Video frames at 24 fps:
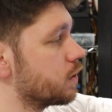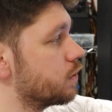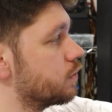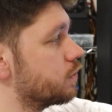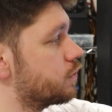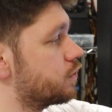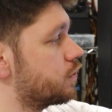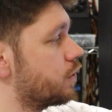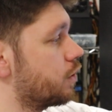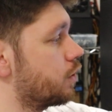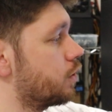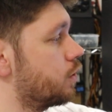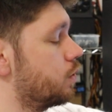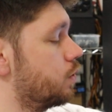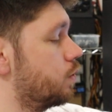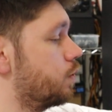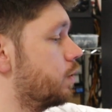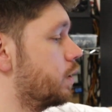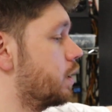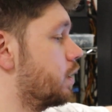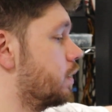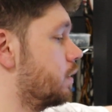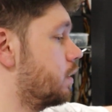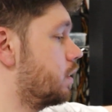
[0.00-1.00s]
So
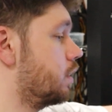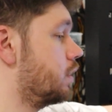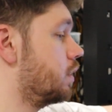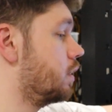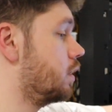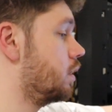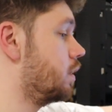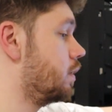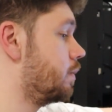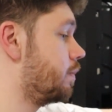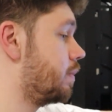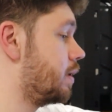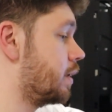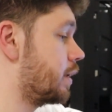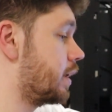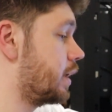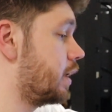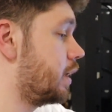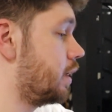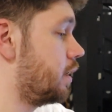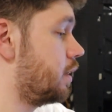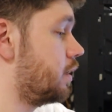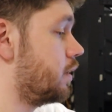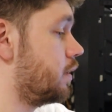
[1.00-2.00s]
we're gonna plug
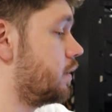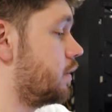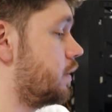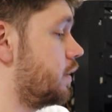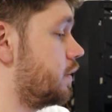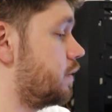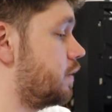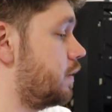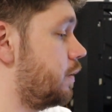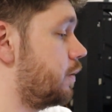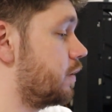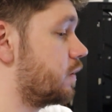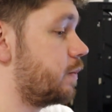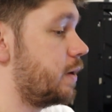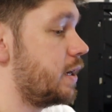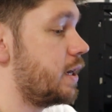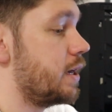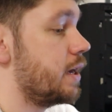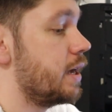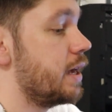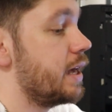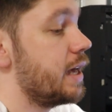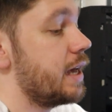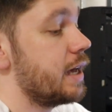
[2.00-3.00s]
in this USB.